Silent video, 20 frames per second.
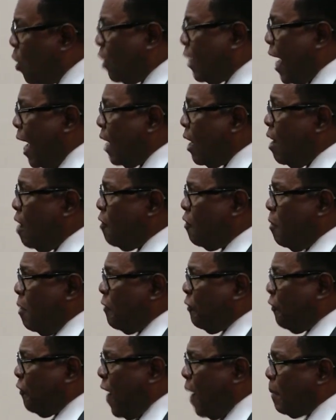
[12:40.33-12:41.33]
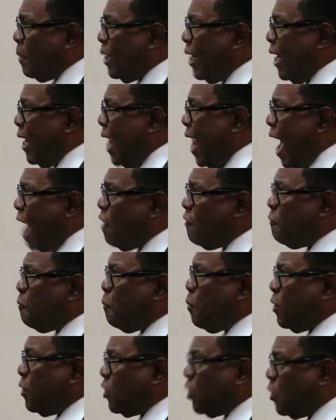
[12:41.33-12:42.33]
that from a family life
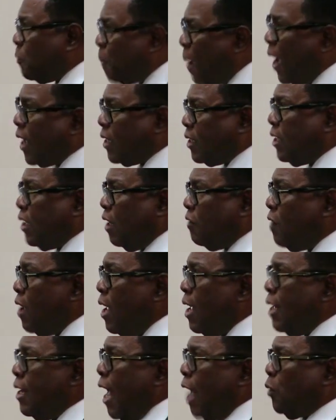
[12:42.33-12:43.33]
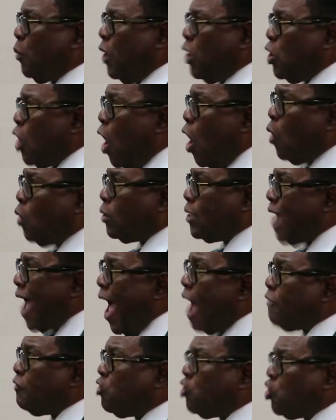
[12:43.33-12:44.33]
perspective that we don't
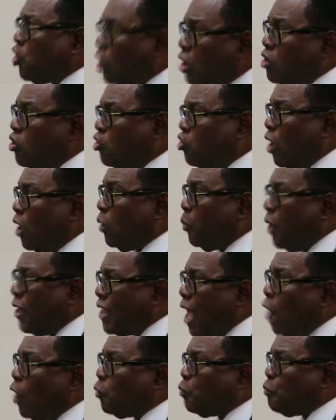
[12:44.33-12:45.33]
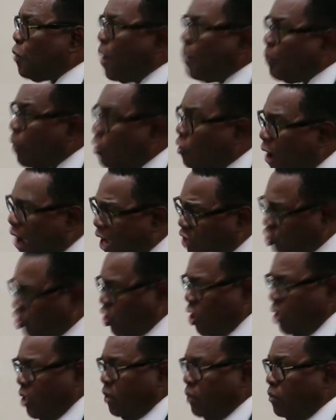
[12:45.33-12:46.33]
have children without
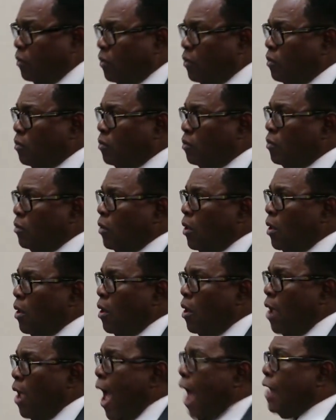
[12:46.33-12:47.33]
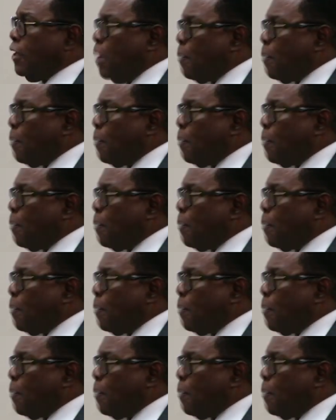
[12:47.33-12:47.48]
preparation. And the